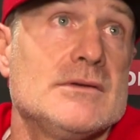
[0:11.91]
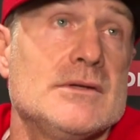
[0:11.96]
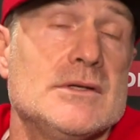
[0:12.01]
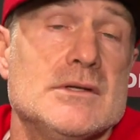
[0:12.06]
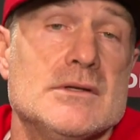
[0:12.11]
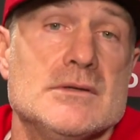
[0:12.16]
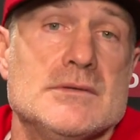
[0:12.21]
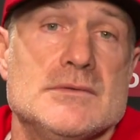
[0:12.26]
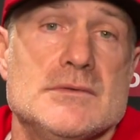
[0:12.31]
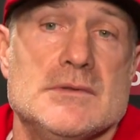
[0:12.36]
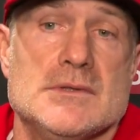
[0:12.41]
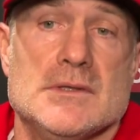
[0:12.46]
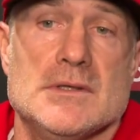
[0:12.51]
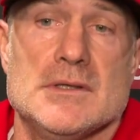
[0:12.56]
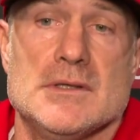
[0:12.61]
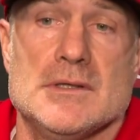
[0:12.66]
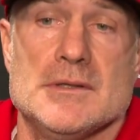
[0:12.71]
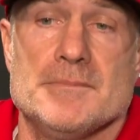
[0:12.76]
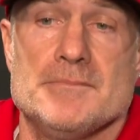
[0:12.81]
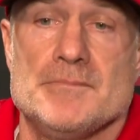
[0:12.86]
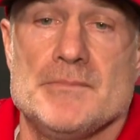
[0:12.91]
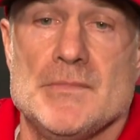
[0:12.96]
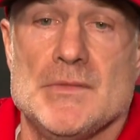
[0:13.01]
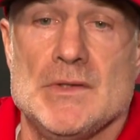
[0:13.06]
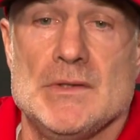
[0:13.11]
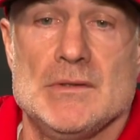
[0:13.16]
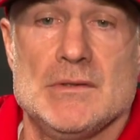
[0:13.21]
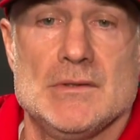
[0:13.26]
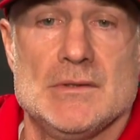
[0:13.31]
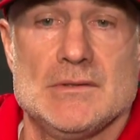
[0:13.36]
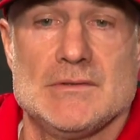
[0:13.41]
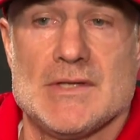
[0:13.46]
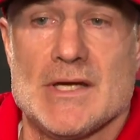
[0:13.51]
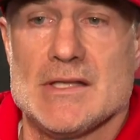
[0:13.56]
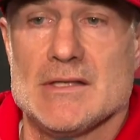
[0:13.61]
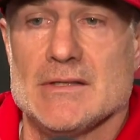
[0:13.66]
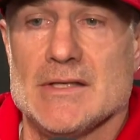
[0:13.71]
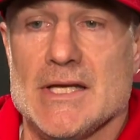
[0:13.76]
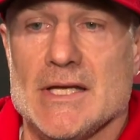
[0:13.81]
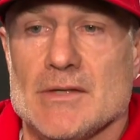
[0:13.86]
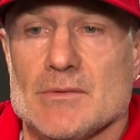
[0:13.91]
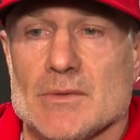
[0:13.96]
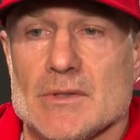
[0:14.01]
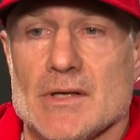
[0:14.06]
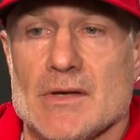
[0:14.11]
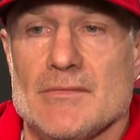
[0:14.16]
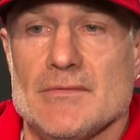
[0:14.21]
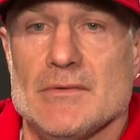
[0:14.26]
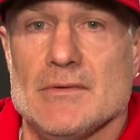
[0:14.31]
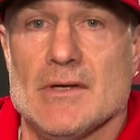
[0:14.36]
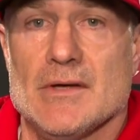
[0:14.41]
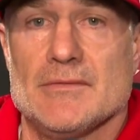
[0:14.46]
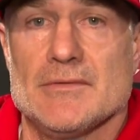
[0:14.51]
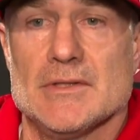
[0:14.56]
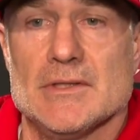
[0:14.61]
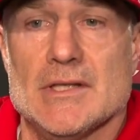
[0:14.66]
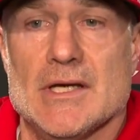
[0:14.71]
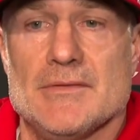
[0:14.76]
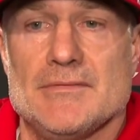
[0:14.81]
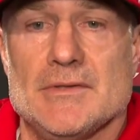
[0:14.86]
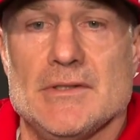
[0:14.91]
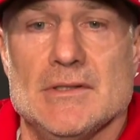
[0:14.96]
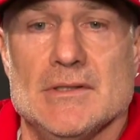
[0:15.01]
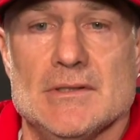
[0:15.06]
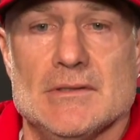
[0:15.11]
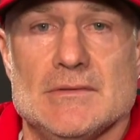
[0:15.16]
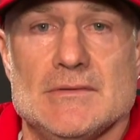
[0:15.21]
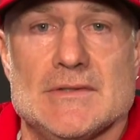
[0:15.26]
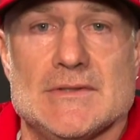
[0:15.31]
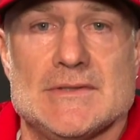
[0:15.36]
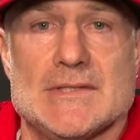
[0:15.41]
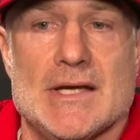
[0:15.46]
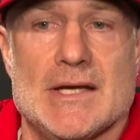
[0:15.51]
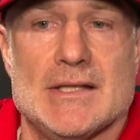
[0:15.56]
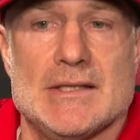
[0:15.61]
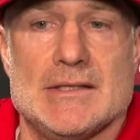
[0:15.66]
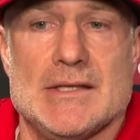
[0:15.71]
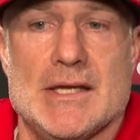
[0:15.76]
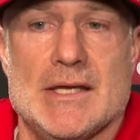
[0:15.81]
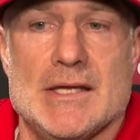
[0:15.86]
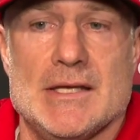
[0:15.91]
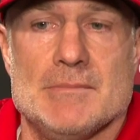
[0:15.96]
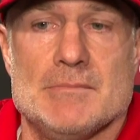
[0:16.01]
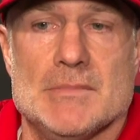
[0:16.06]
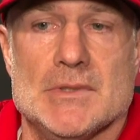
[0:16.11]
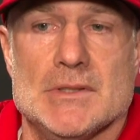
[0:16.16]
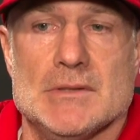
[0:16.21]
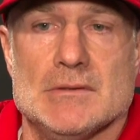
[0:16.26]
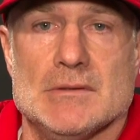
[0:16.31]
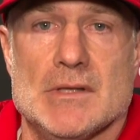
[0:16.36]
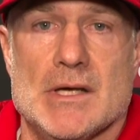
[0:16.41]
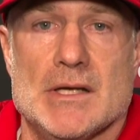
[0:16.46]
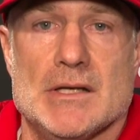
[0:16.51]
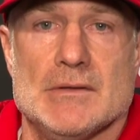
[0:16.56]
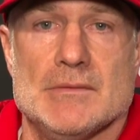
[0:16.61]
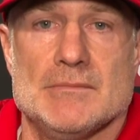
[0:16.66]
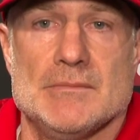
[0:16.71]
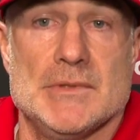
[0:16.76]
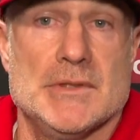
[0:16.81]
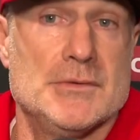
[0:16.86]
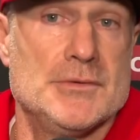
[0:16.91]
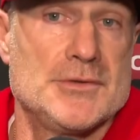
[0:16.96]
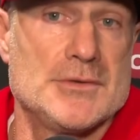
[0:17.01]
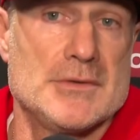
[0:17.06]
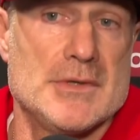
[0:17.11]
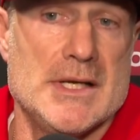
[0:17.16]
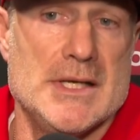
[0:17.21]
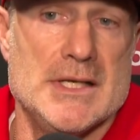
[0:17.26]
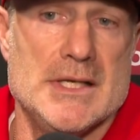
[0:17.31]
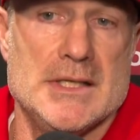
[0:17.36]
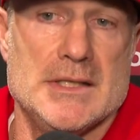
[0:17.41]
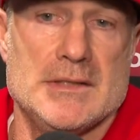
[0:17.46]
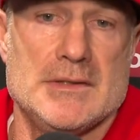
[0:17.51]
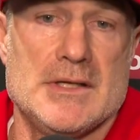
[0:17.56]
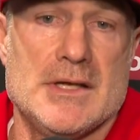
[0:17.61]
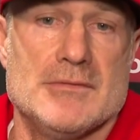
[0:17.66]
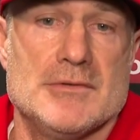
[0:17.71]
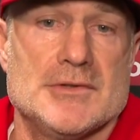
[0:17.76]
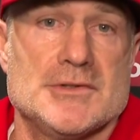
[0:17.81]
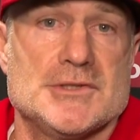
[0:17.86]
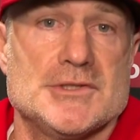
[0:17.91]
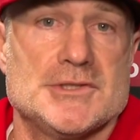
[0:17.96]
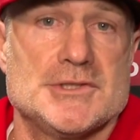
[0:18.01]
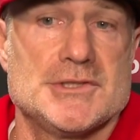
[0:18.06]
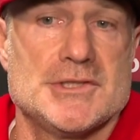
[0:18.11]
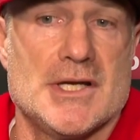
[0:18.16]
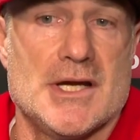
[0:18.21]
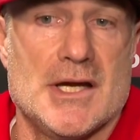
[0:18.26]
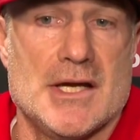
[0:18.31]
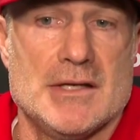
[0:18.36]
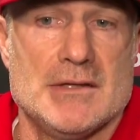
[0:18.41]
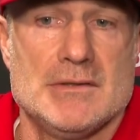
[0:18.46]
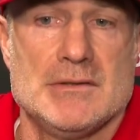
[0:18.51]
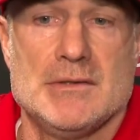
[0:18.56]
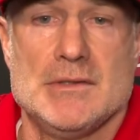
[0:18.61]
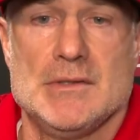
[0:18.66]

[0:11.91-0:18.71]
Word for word: You know, um, Tyler Naquin went off off the lefty to, to tie the game, but a lot of it was a great inning, gave us a shot.